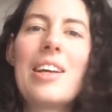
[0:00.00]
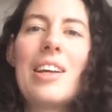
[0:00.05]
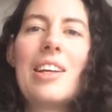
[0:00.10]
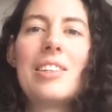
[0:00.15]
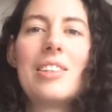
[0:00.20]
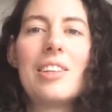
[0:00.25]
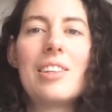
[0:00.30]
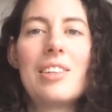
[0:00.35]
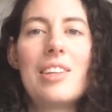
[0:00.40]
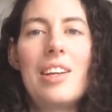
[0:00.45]

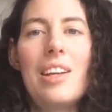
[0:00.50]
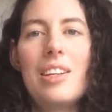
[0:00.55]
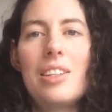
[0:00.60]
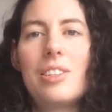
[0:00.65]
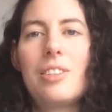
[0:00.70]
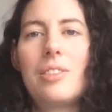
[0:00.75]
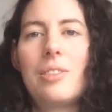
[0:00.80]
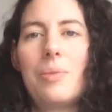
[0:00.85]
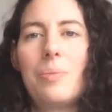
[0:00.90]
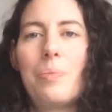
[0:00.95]
It
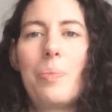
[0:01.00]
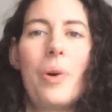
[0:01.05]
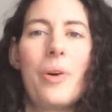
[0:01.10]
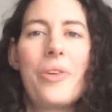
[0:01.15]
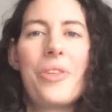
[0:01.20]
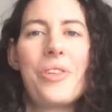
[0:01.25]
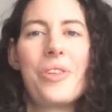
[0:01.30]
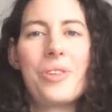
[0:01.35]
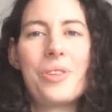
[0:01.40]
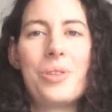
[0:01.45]
is
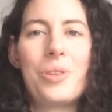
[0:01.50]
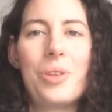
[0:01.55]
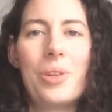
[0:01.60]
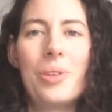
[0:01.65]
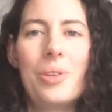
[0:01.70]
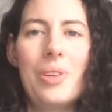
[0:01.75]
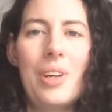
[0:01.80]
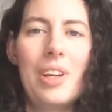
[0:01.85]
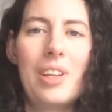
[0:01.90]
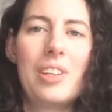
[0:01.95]
both
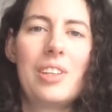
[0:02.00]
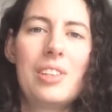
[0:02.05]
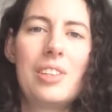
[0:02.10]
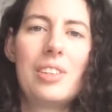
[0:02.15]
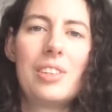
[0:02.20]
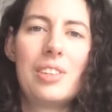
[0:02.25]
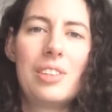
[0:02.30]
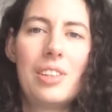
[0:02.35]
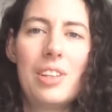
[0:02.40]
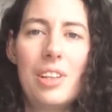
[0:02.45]
true and
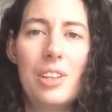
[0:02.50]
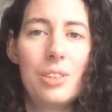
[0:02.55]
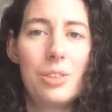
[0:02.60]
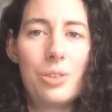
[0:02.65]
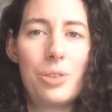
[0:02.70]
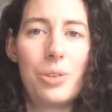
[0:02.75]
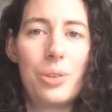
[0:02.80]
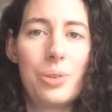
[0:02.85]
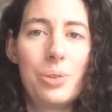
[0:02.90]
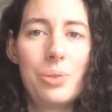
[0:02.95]

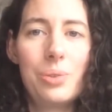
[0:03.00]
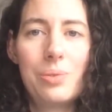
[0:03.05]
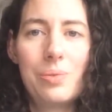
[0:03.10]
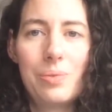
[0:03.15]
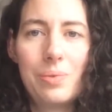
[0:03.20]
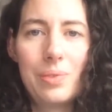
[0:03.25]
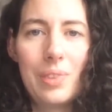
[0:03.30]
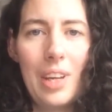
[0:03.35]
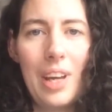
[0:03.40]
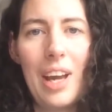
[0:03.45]
untrue
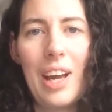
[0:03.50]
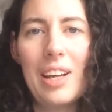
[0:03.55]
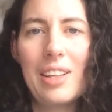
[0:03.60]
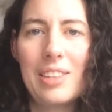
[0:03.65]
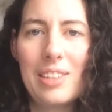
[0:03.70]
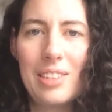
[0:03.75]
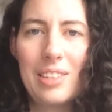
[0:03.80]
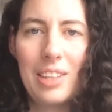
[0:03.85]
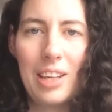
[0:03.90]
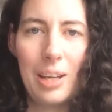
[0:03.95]

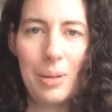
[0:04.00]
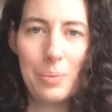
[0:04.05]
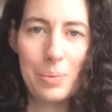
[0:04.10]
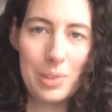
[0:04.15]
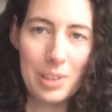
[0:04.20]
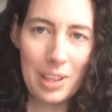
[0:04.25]
at the same